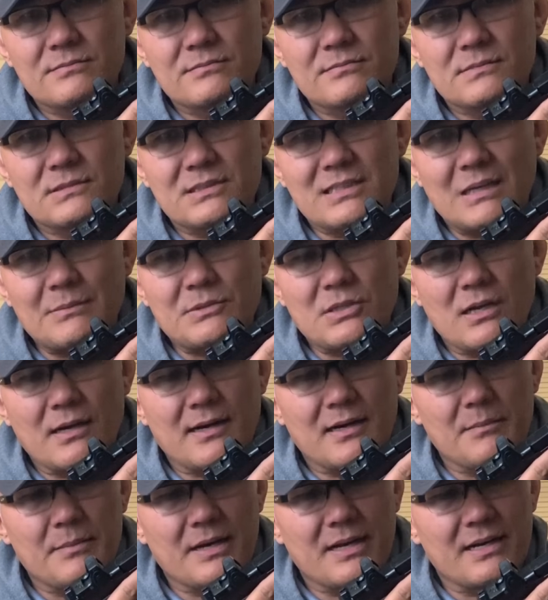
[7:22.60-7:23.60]
Stop
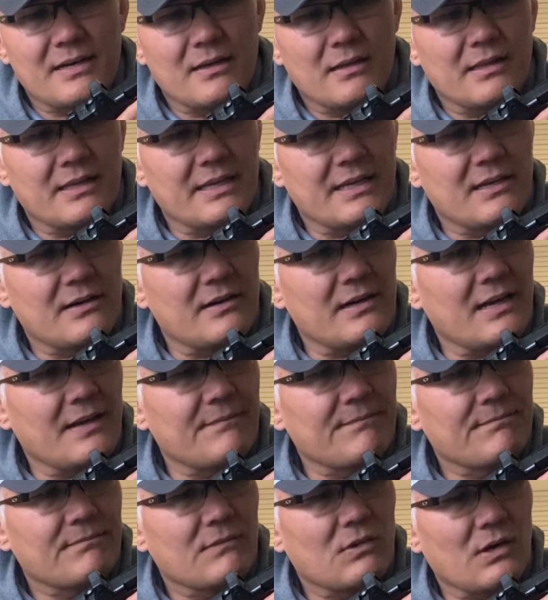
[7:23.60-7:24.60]
talking about it on the internet.
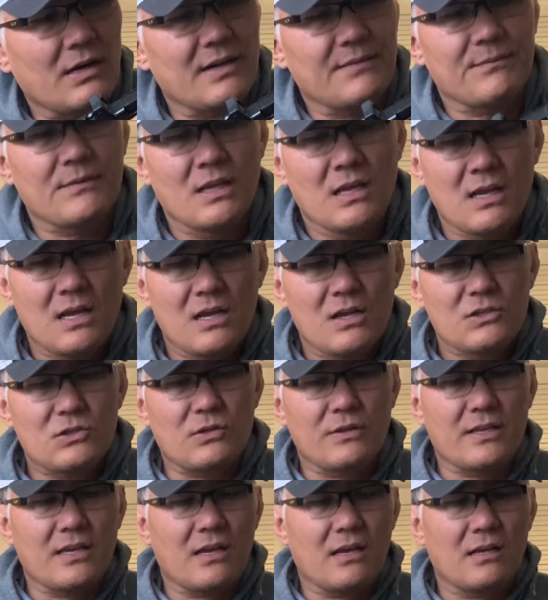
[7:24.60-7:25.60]
Right. So
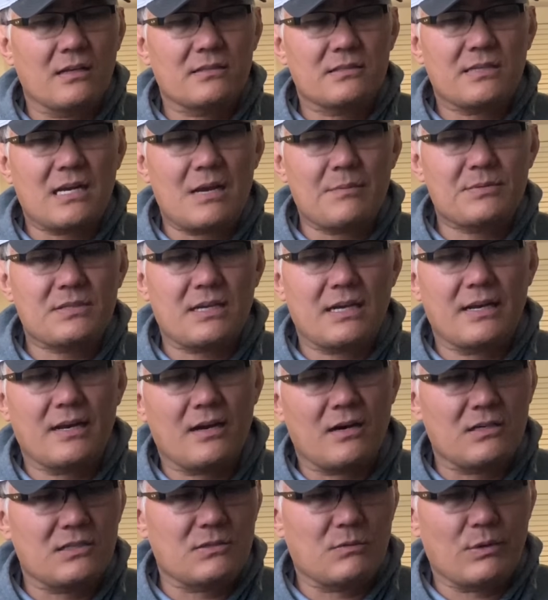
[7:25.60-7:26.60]
the top side
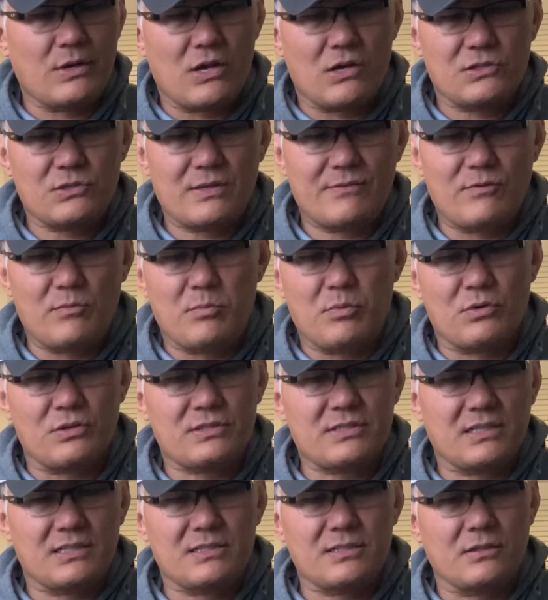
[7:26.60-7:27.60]
here is that we also have a
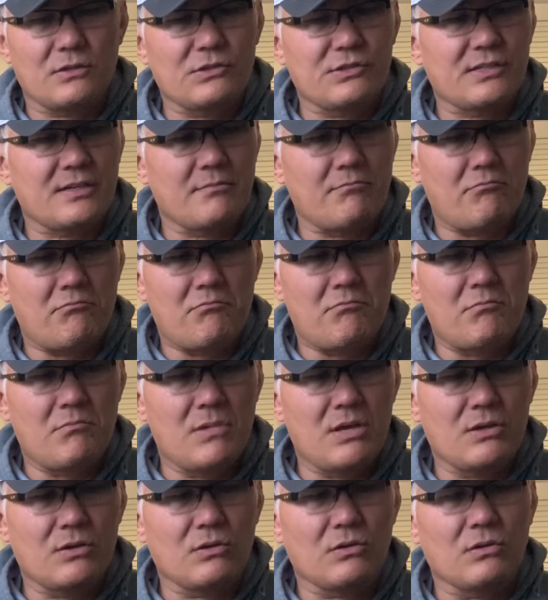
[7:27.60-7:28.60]
BoreSight Solution
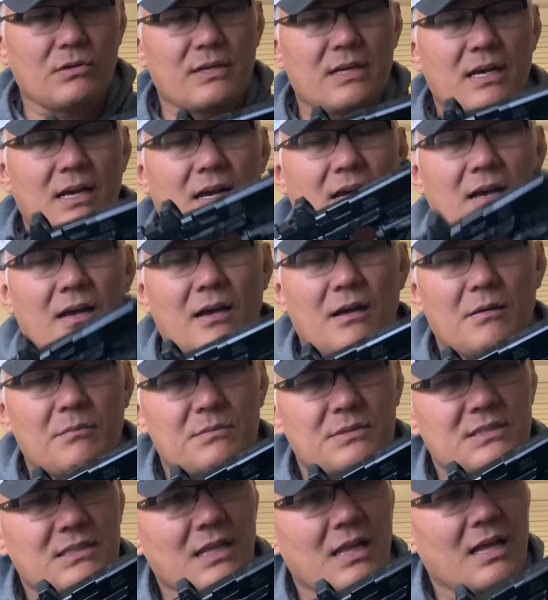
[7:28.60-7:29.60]
milled
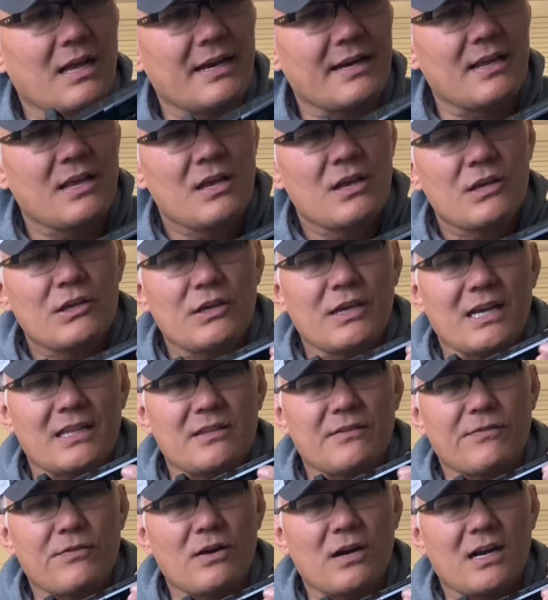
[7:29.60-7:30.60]
slide. You got the
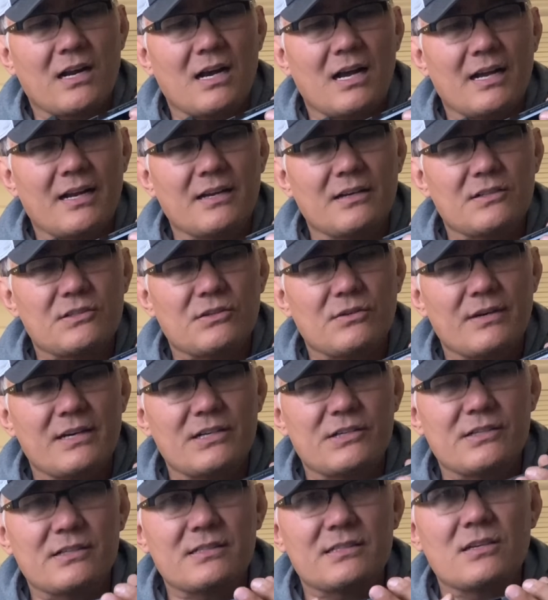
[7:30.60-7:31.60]
front cocking
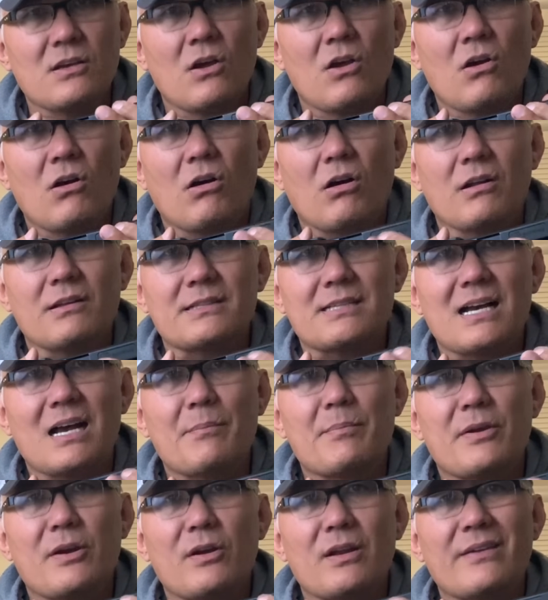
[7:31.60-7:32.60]
serrations. On
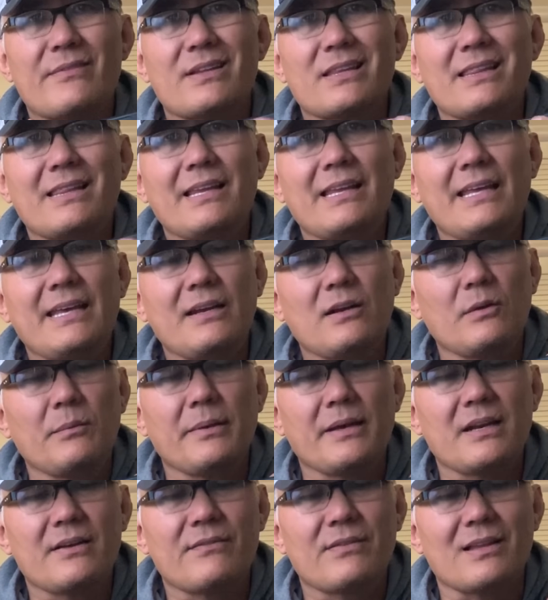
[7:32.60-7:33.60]
top here, you have a little
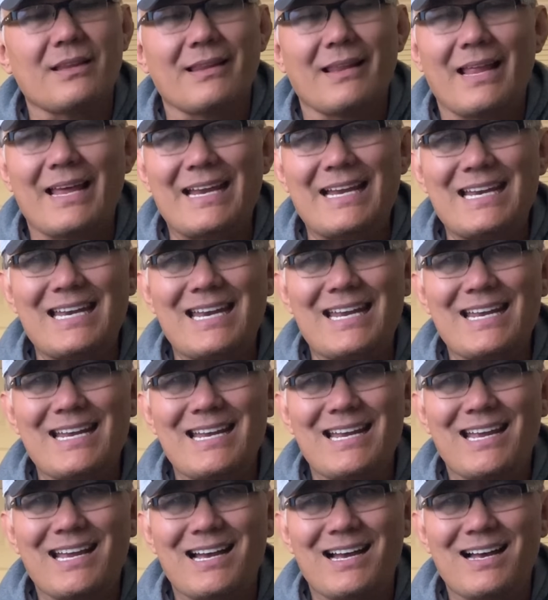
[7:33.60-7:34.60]
bit of a lightning
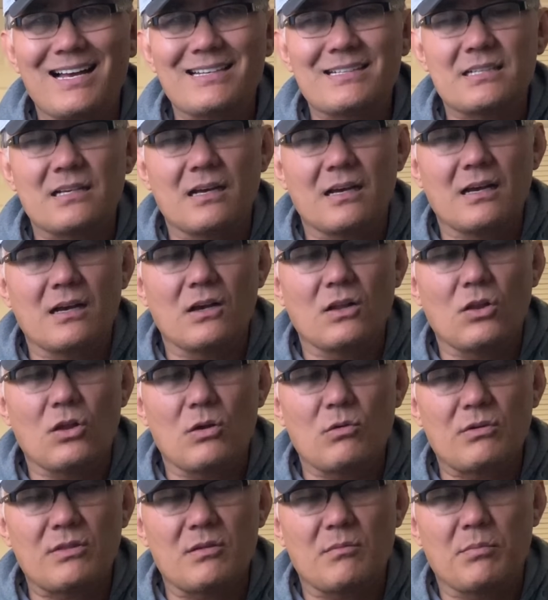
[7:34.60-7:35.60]
cut
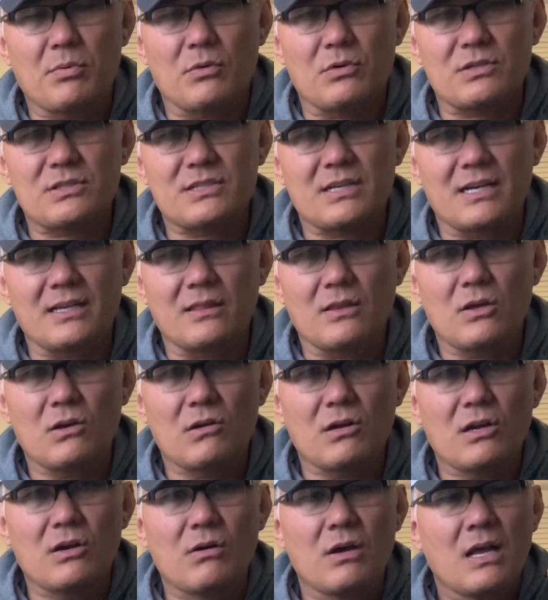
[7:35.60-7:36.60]
along with the BoreSight
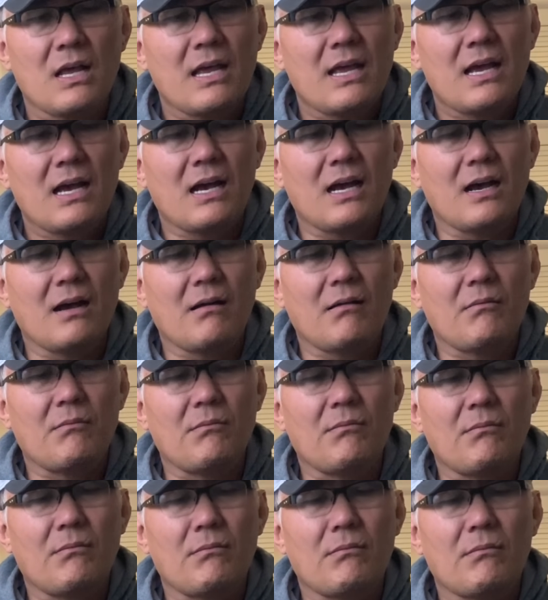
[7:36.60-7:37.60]
logo.
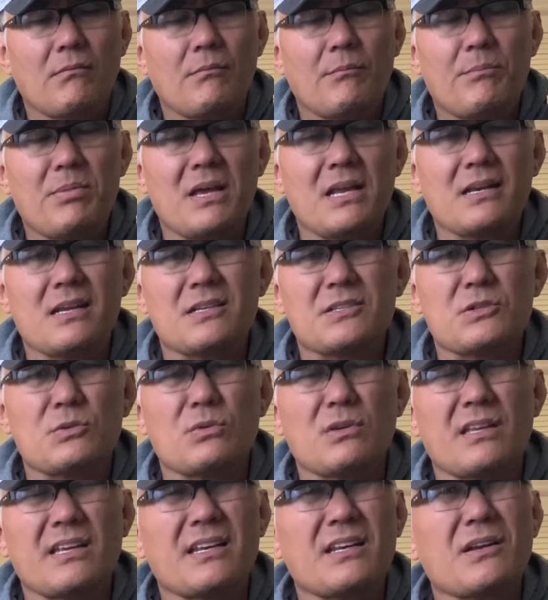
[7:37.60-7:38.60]
Ben doesn't
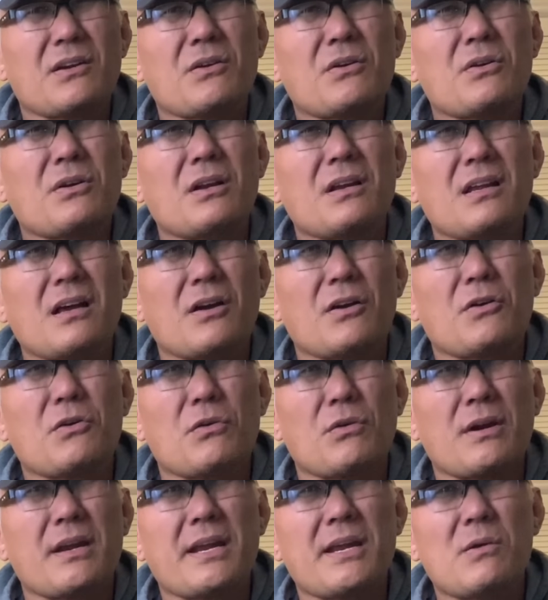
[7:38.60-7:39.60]
really
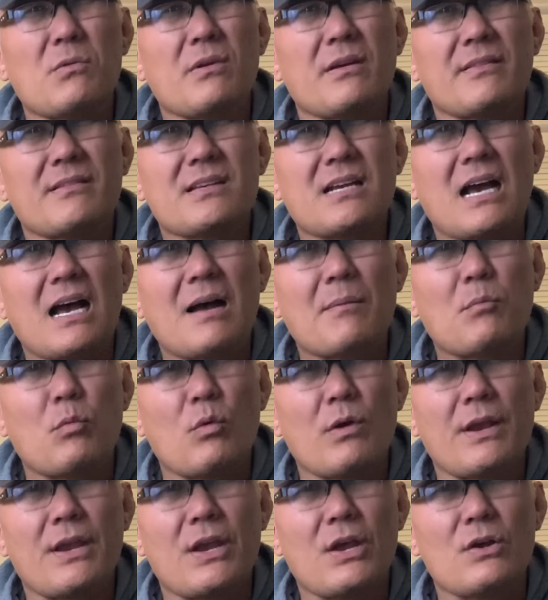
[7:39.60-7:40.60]
agree with top
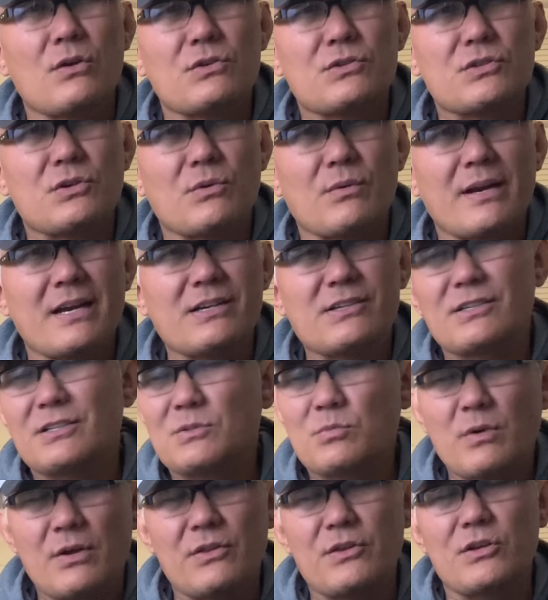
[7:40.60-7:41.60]
window
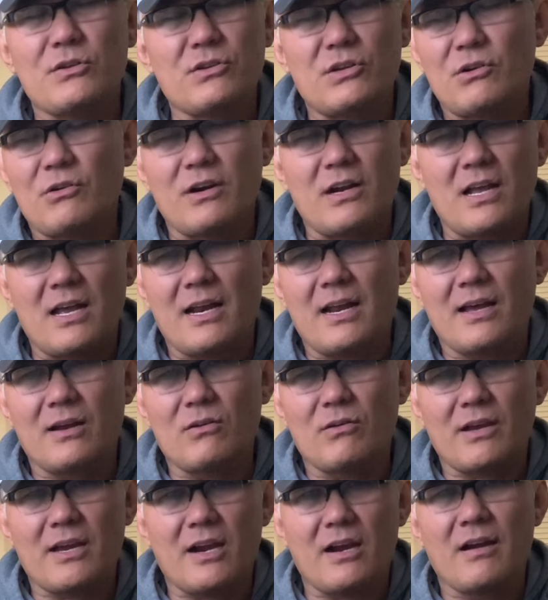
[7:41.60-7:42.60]
serrations. Whether you do or not, I
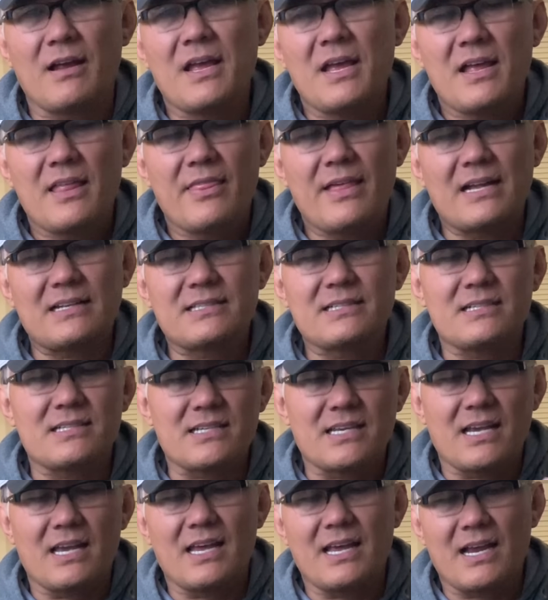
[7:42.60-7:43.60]
don't care. That's his
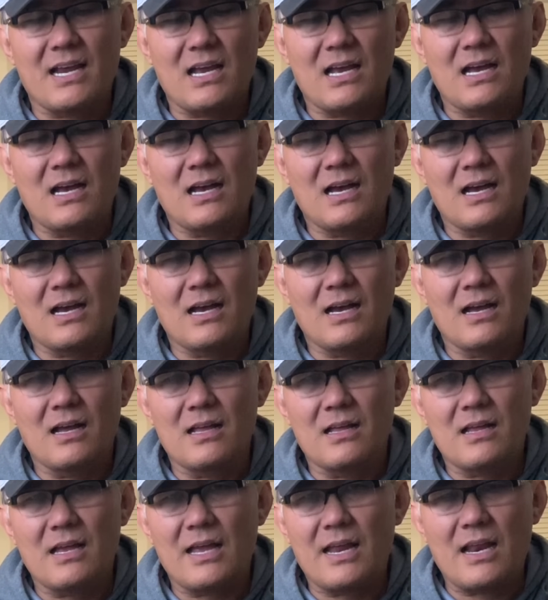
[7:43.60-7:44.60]
gig,
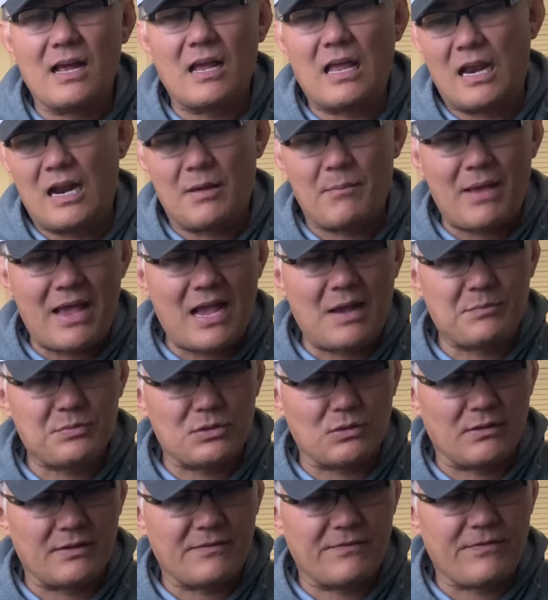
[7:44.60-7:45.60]
and I'm
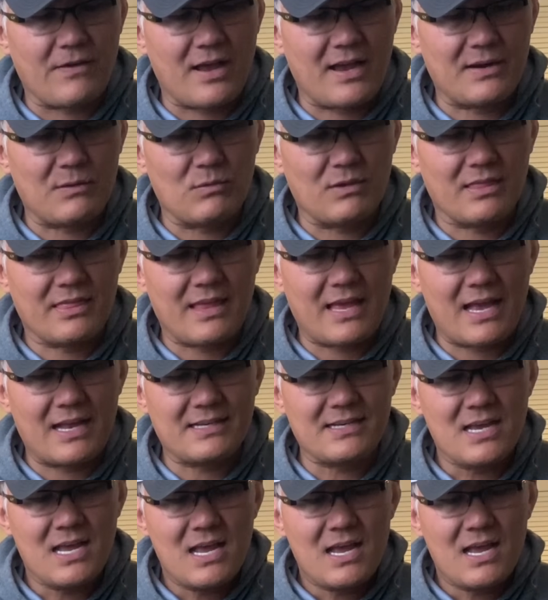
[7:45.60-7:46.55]
absolutely fine with that.